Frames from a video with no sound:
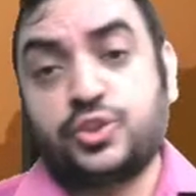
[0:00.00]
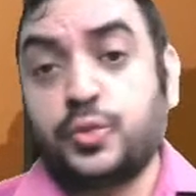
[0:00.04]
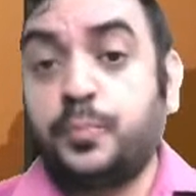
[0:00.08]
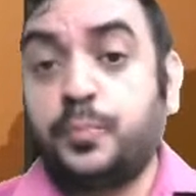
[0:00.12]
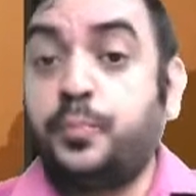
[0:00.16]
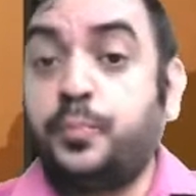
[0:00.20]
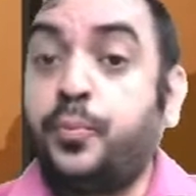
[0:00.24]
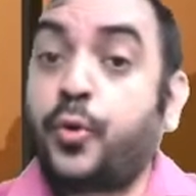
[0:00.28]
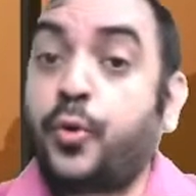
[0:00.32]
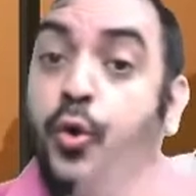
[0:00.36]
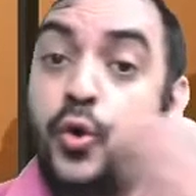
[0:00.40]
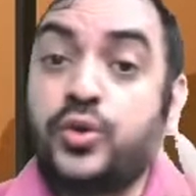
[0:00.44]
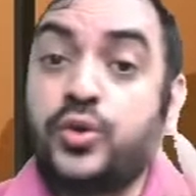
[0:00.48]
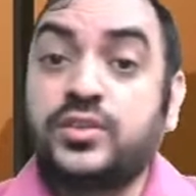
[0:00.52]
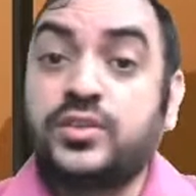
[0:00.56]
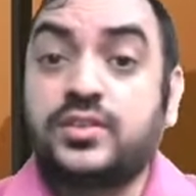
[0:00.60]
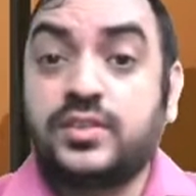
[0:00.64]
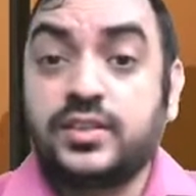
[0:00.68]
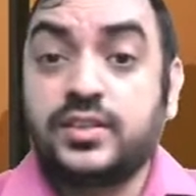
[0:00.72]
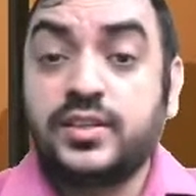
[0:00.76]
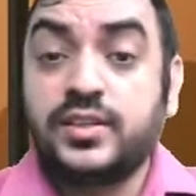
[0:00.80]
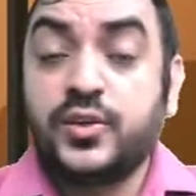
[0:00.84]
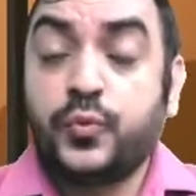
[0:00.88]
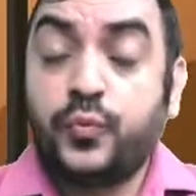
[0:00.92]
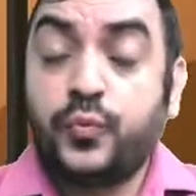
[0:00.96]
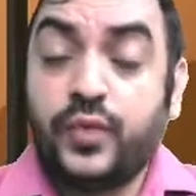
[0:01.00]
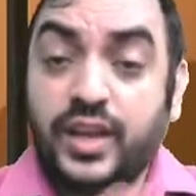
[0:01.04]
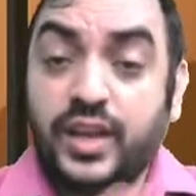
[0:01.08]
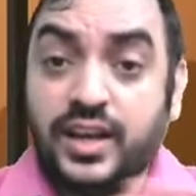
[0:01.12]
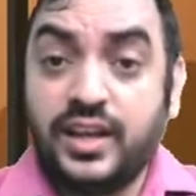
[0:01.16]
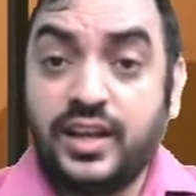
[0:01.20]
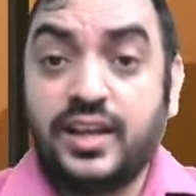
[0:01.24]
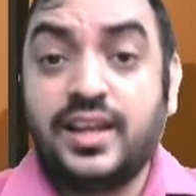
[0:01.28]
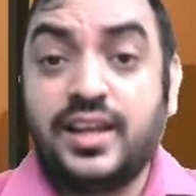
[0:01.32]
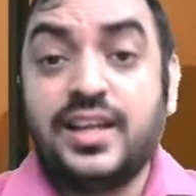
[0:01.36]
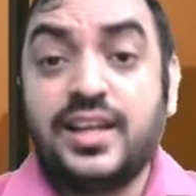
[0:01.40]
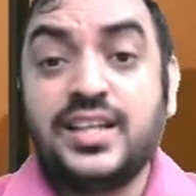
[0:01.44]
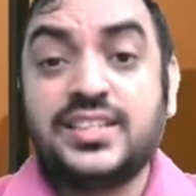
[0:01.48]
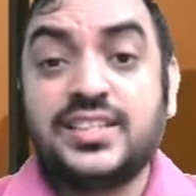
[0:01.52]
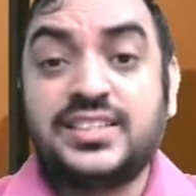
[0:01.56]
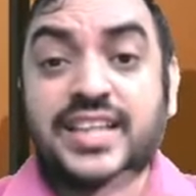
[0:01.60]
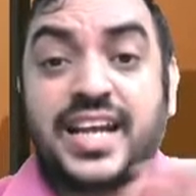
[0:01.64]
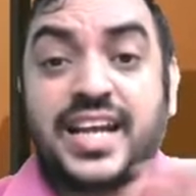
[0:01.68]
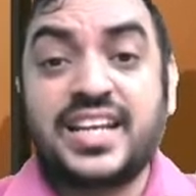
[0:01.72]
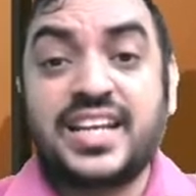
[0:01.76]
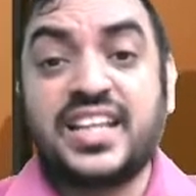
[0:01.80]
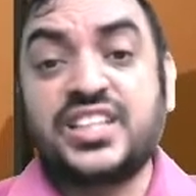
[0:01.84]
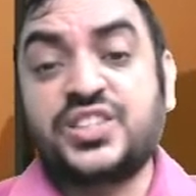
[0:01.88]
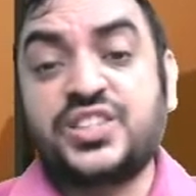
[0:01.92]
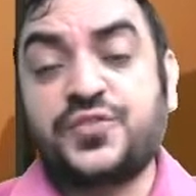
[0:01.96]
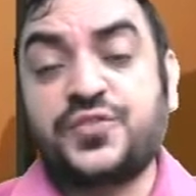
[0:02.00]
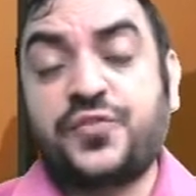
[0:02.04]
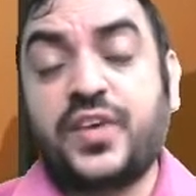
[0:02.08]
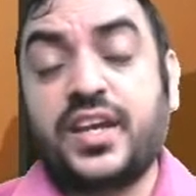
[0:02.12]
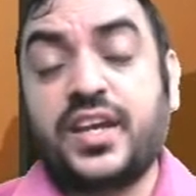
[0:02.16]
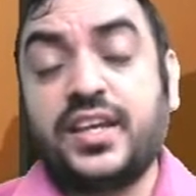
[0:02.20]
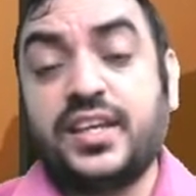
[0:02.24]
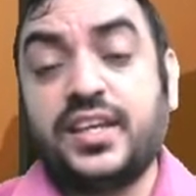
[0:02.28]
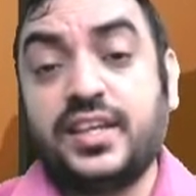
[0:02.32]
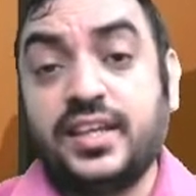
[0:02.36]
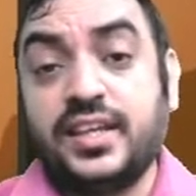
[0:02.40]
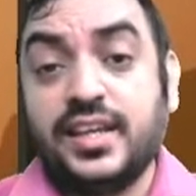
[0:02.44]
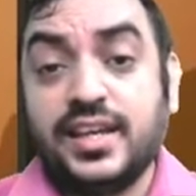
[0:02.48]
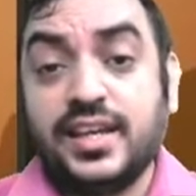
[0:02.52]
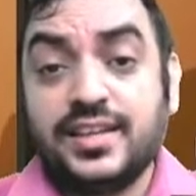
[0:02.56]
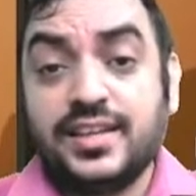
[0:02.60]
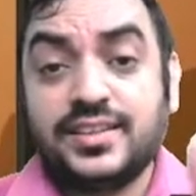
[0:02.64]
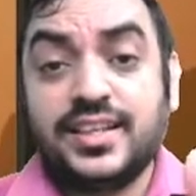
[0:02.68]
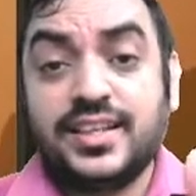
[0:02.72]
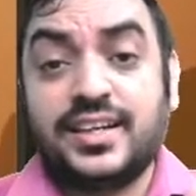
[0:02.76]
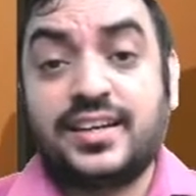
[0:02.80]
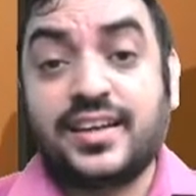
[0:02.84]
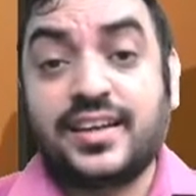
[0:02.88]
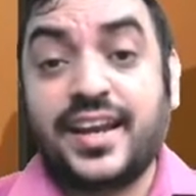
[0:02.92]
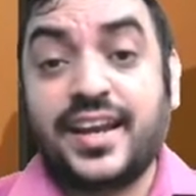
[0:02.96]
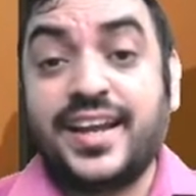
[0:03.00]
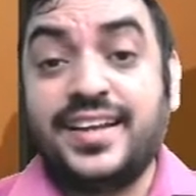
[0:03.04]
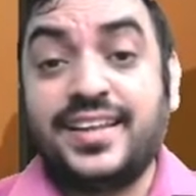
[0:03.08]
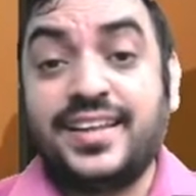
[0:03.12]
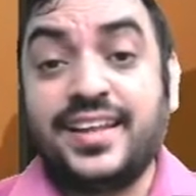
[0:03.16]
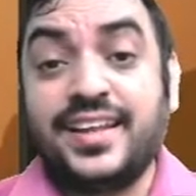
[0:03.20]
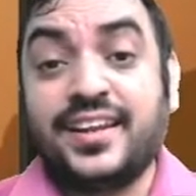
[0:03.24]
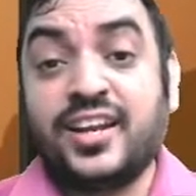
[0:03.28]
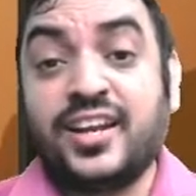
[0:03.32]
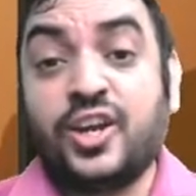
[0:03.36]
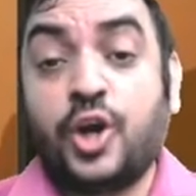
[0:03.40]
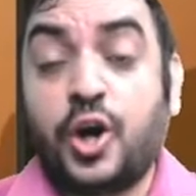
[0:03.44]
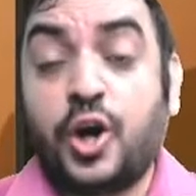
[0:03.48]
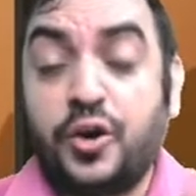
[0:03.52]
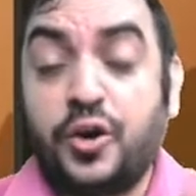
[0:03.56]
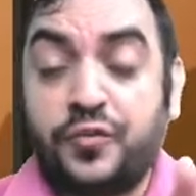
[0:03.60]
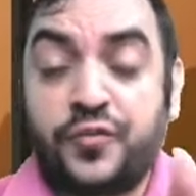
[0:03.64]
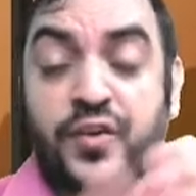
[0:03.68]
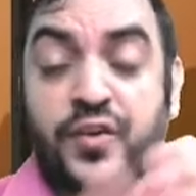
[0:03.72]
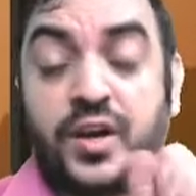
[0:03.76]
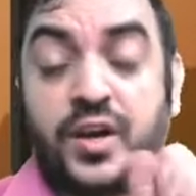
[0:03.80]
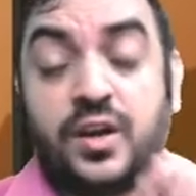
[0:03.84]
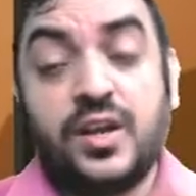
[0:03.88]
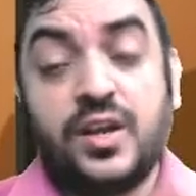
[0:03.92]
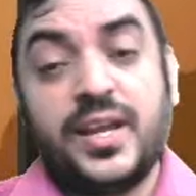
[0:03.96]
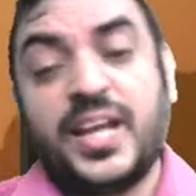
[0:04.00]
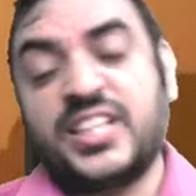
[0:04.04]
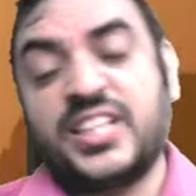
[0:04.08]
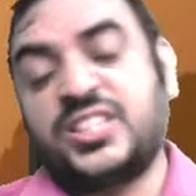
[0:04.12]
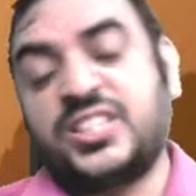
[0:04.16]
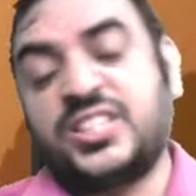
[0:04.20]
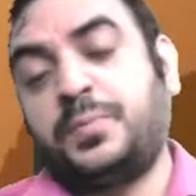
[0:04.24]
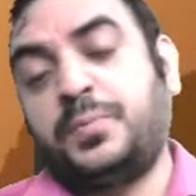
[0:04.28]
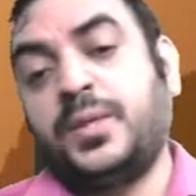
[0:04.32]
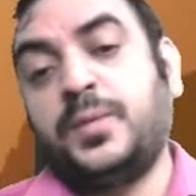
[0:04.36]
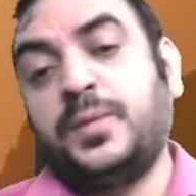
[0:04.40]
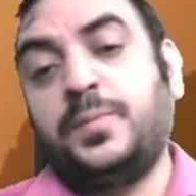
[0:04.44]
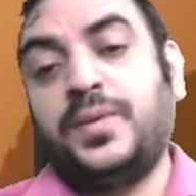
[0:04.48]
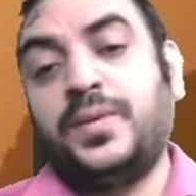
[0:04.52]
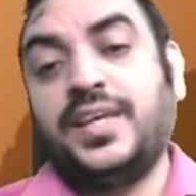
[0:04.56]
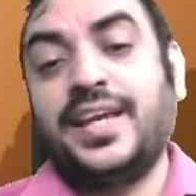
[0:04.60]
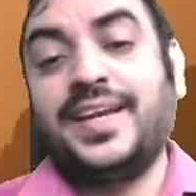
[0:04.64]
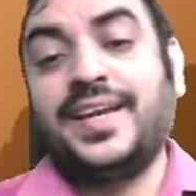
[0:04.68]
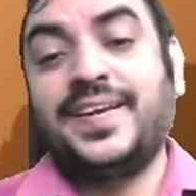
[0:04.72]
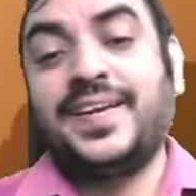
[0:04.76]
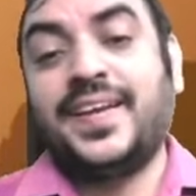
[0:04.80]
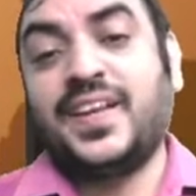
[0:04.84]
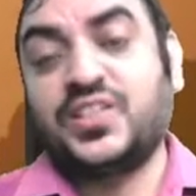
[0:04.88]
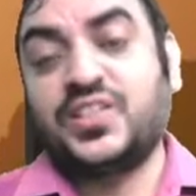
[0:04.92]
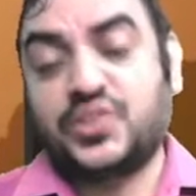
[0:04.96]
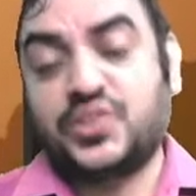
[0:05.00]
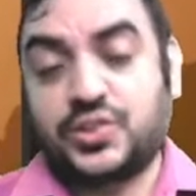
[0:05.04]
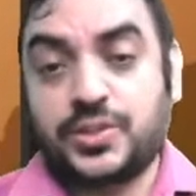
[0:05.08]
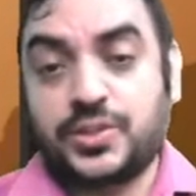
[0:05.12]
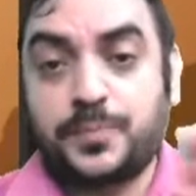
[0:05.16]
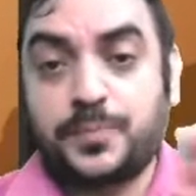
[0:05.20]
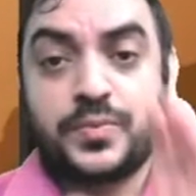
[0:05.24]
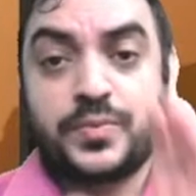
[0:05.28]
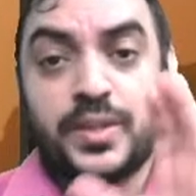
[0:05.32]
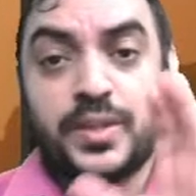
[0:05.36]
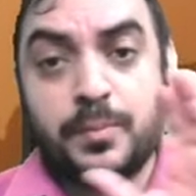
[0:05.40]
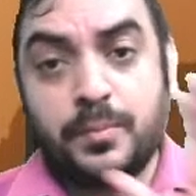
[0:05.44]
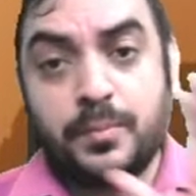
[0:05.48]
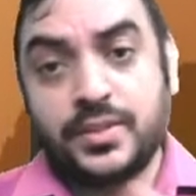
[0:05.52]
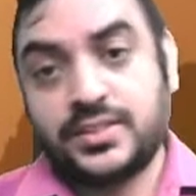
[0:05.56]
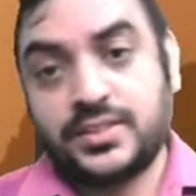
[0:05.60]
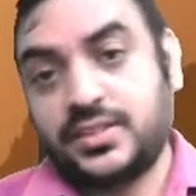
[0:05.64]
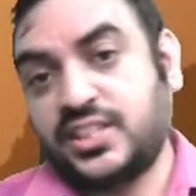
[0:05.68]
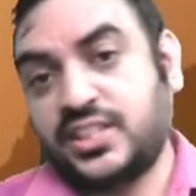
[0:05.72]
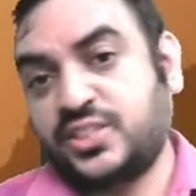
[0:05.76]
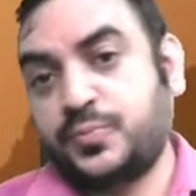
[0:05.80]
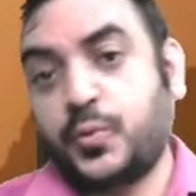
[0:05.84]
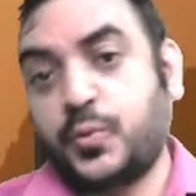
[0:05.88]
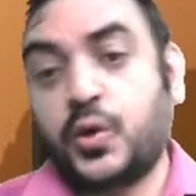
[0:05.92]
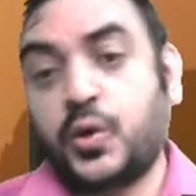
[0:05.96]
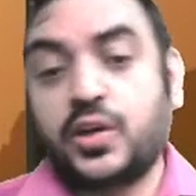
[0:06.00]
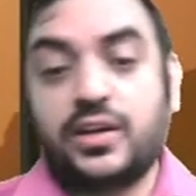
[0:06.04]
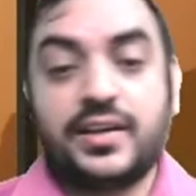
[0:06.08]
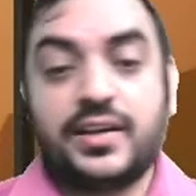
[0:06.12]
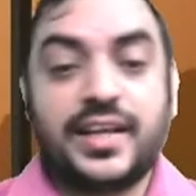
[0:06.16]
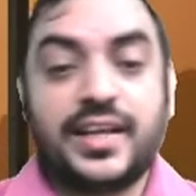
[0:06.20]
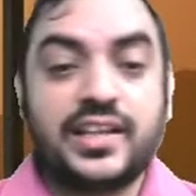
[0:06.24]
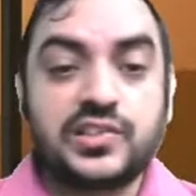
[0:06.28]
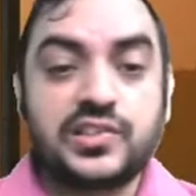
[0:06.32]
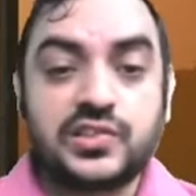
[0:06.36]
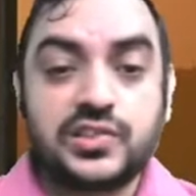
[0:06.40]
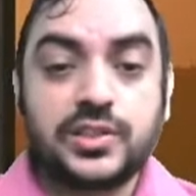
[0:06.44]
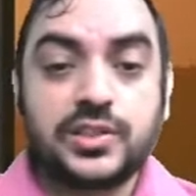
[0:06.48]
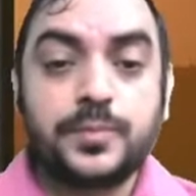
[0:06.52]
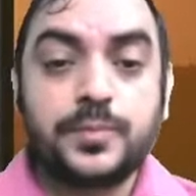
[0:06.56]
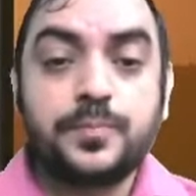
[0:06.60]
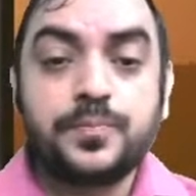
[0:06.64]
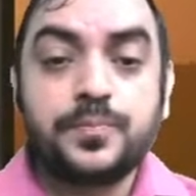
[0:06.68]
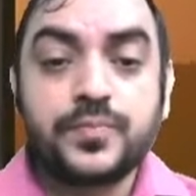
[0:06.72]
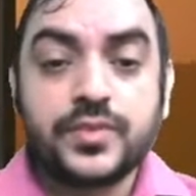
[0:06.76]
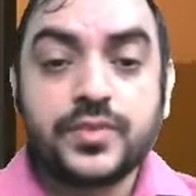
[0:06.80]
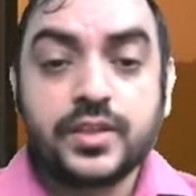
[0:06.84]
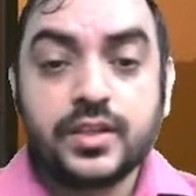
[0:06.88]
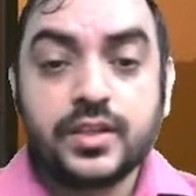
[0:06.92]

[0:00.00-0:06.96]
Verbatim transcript: So both will satisfy the criterion of SPPI test, business model test.